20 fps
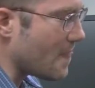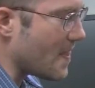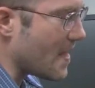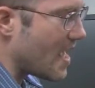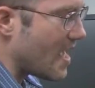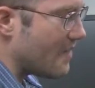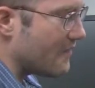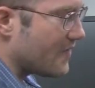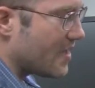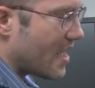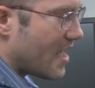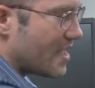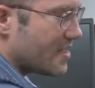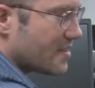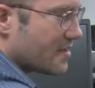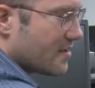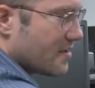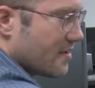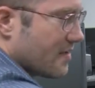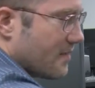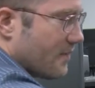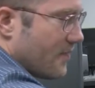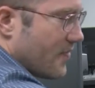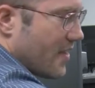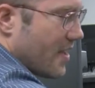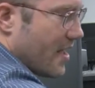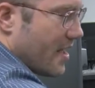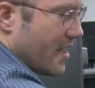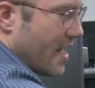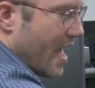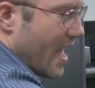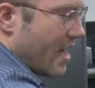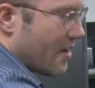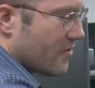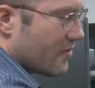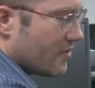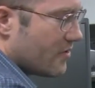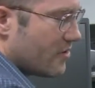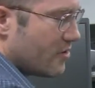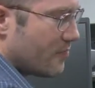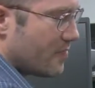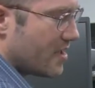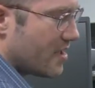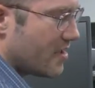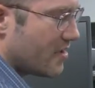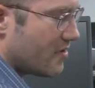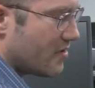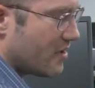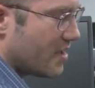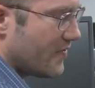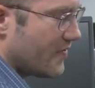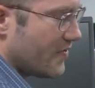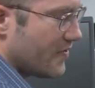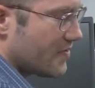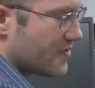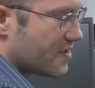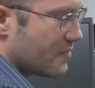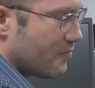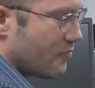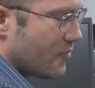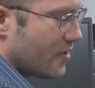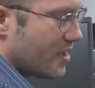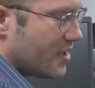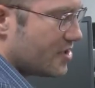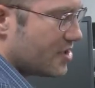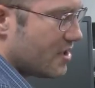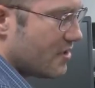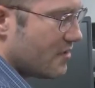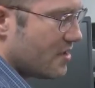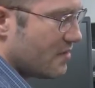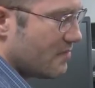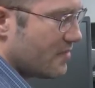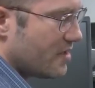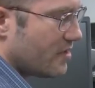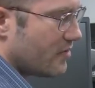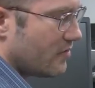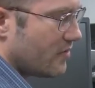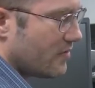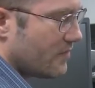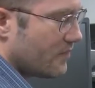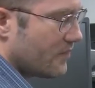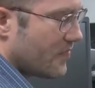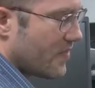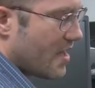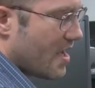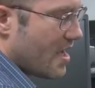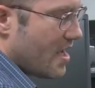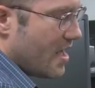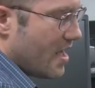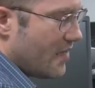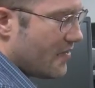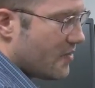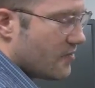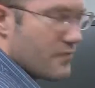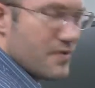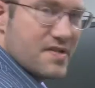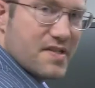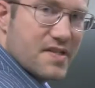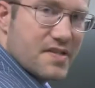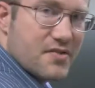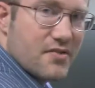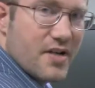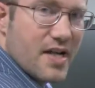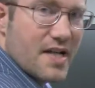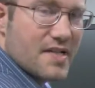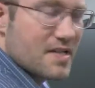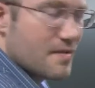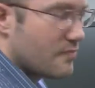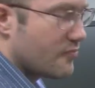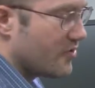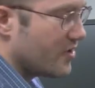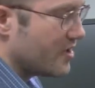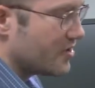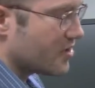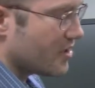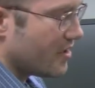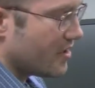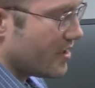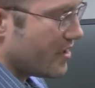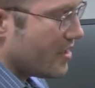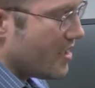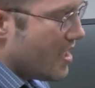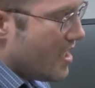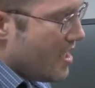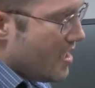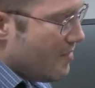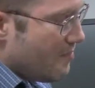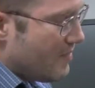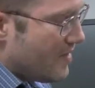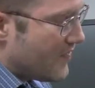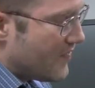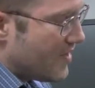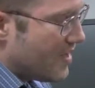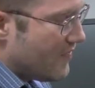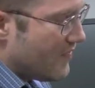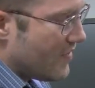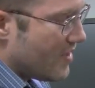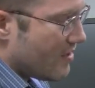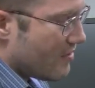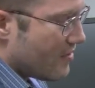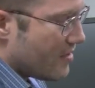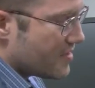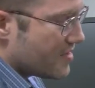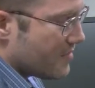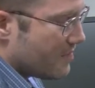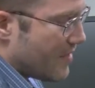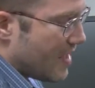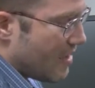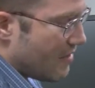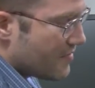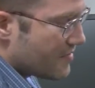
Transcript: I've got an outer loop here, and then there's a bridge here in the middle. And the resistor has a bridge on it, but then there is a power